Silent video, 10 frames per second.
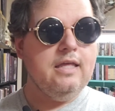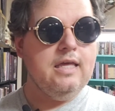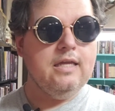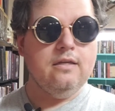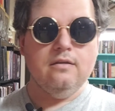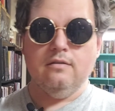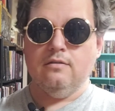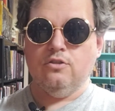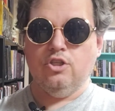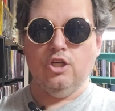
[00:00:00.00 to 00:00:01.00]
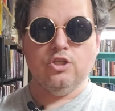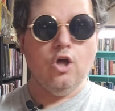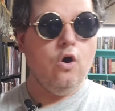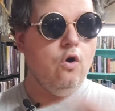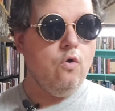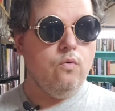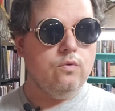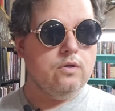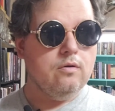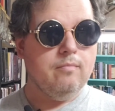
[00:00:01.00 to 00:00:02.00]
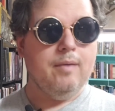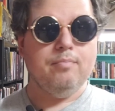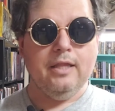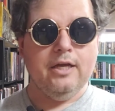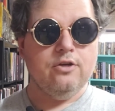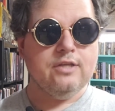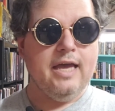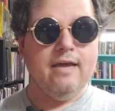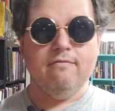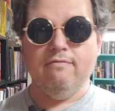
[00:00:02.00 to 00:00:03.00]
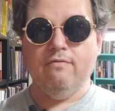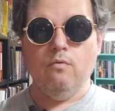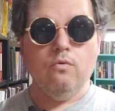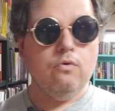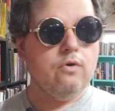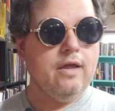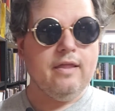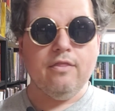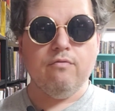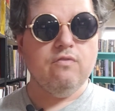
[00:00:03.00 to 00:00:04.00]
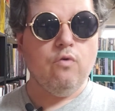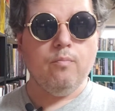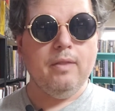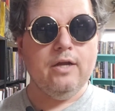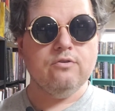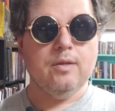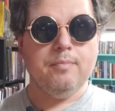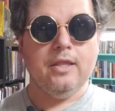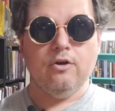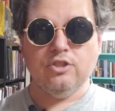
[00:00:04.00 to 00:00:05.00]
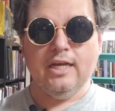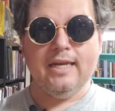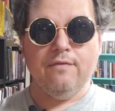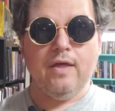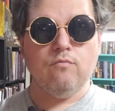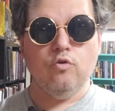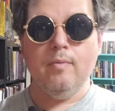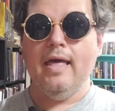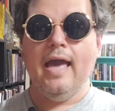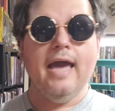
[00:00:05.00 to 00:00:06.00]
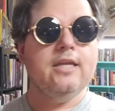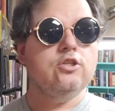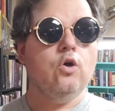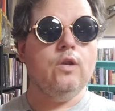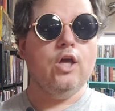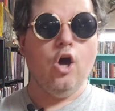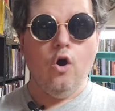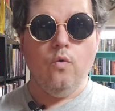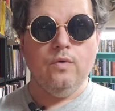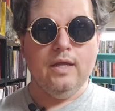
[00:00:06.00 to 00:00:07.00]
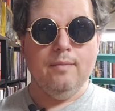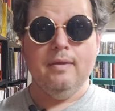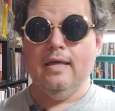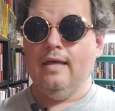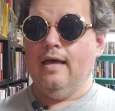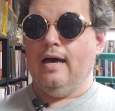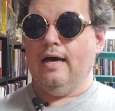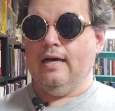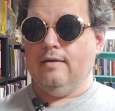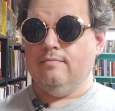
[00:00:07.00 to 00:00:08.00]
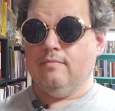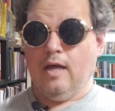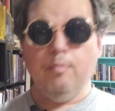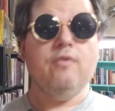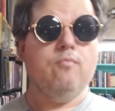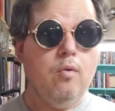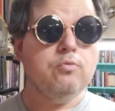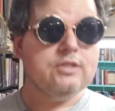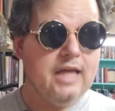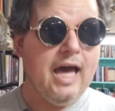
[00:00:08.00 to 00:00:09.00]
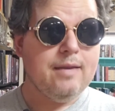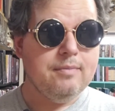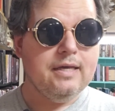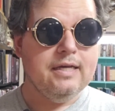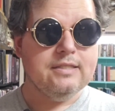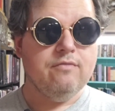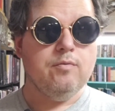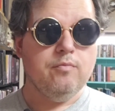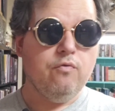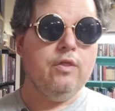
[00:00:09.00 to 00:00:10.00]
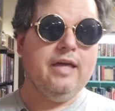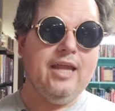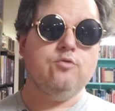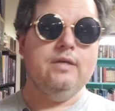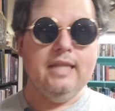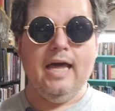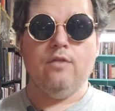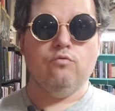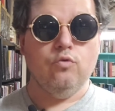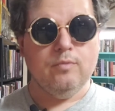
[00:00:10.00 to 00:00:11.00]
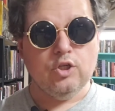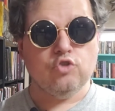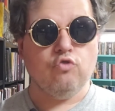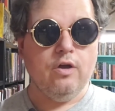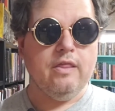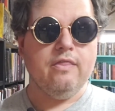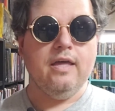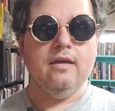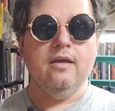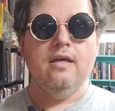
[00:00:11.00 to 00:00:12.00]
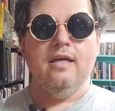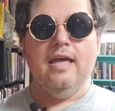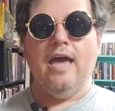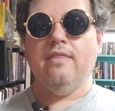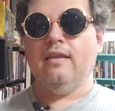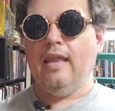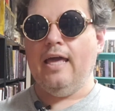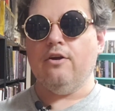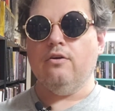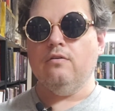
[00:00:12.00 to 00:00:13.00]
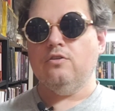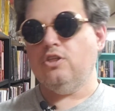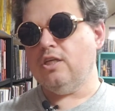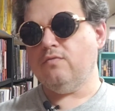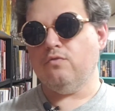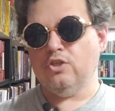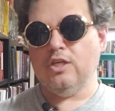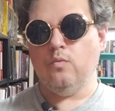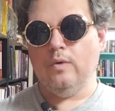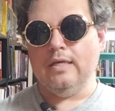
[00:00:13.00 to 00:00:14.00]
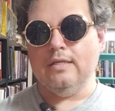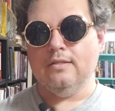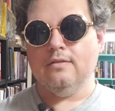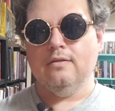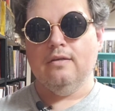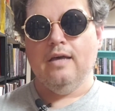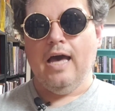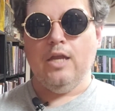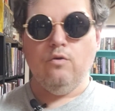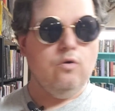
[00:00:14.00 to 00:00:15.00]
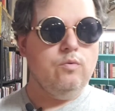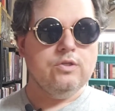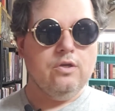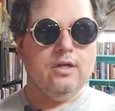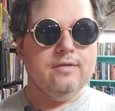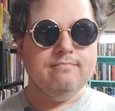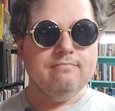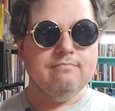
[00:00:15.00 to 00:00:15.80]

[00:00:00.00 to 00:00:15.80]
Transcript: it just owned my players. I had like 3 or 4 players up in there checking out that room, and it totally owned them. A couple of them almost died because of it before they could actually get out of the room and destroy the thing. And then later, just for gee whiz, I knew it wasn't going to